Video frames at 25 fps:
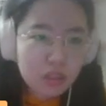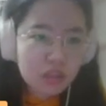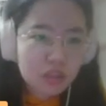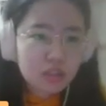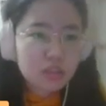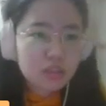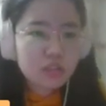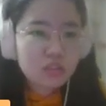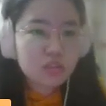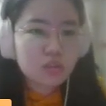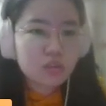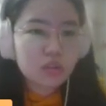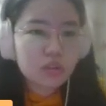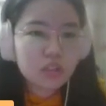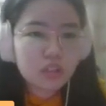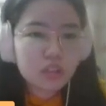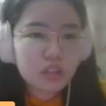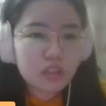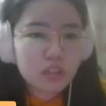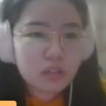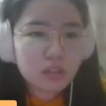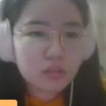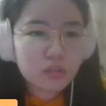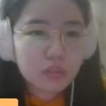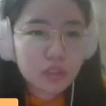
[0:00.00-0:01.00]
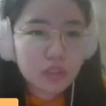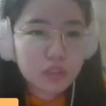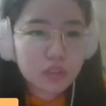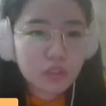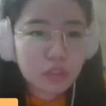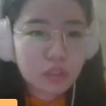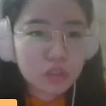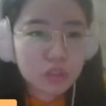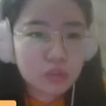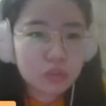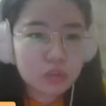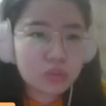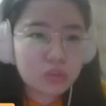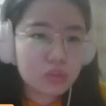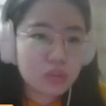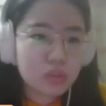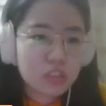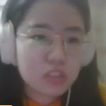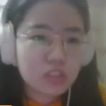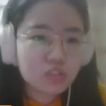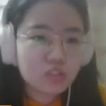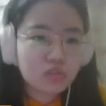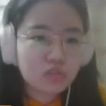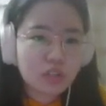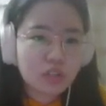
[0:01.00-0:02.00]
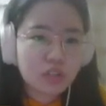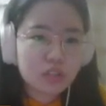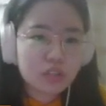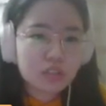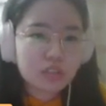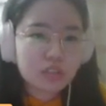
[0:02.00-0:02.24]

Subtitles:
So here we want to construct